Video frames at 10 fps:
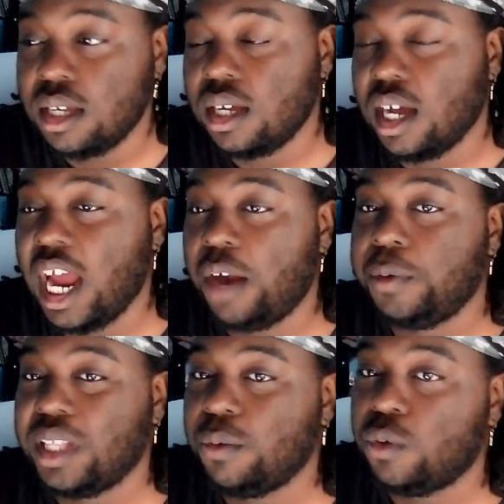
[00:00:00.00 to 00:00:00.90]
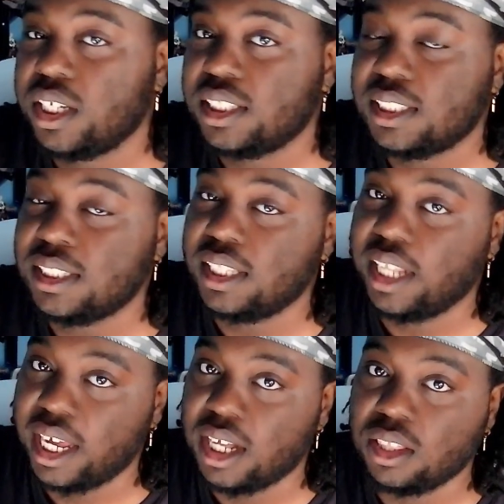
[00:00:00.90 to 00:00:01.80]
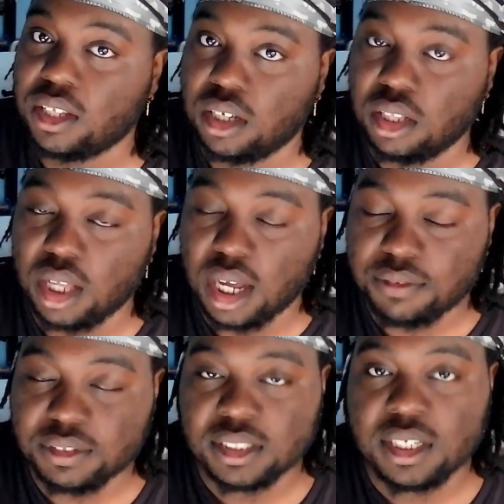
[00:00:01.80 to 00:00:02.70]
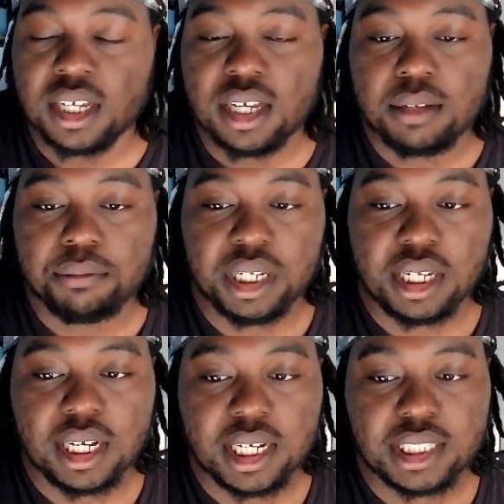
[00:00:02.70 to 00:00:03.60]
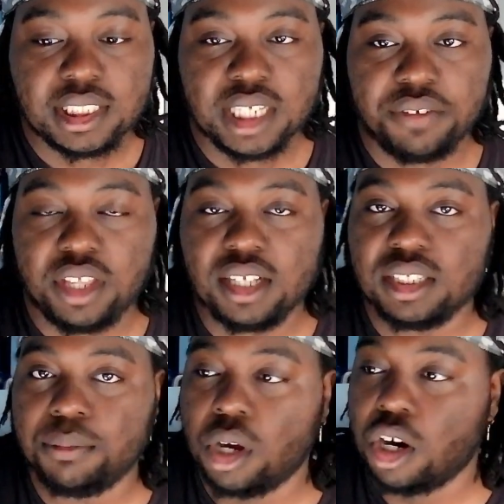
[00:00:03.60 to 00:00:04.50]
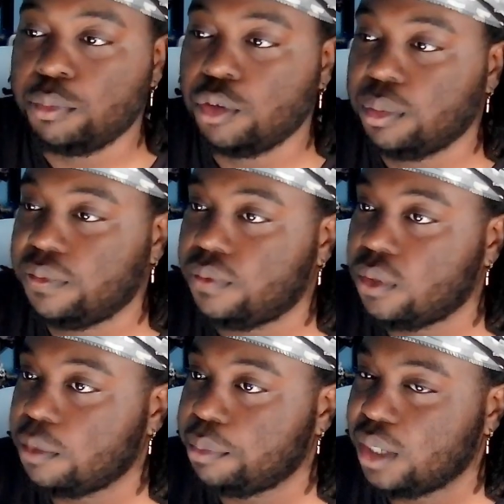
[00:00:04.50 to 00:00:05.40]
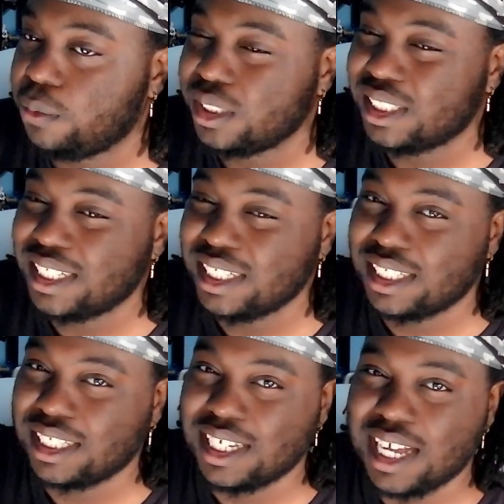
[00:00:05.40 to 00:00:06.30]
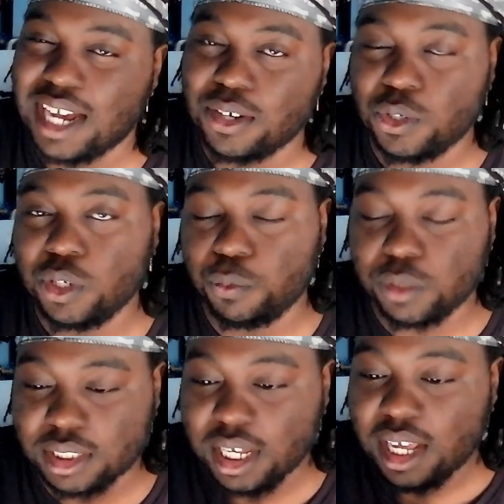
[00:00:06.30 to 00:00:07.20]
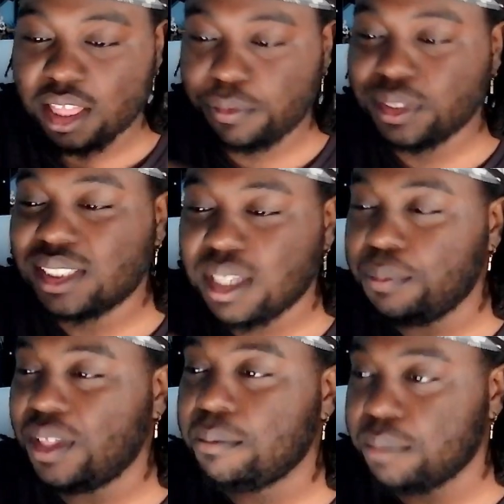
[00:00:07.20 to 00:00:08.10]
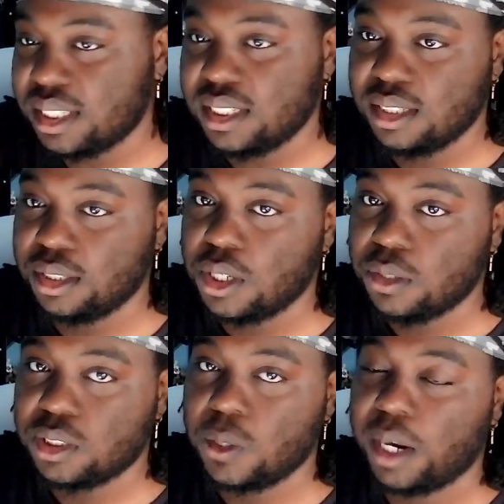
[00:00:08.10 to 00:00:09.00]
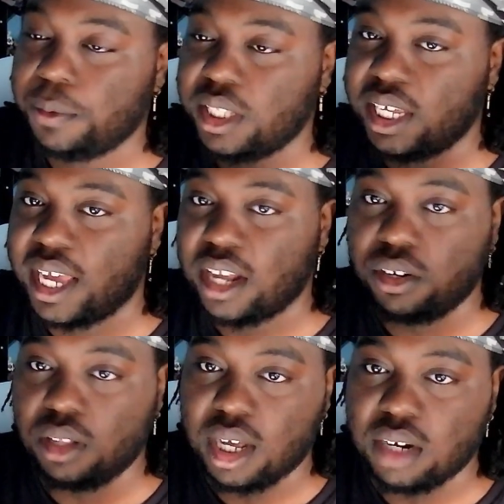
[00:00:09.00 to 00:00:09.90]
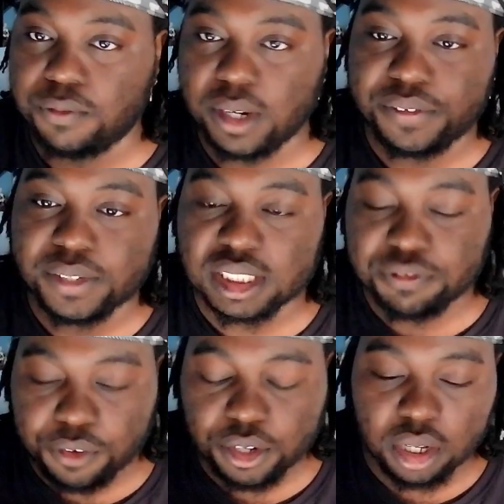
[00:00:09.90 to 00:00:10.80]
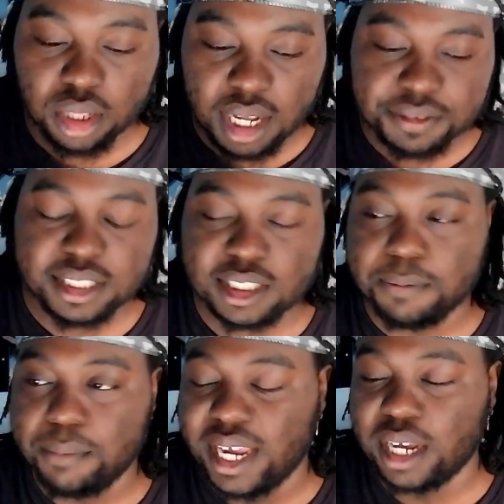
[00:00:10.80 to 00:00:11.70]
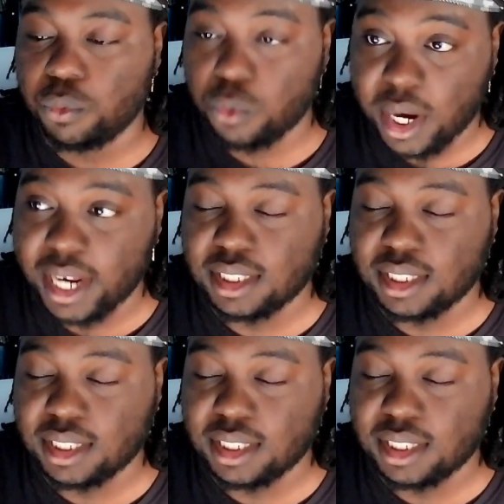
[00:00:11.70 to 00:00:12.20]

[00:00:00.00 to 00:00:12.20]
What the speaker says: I really wanted to nail the gloves because I've done some armor before, but it wasn't, I don't know, there was something missing, you know, so I really gathered a lot of reference for the gloves to make it right.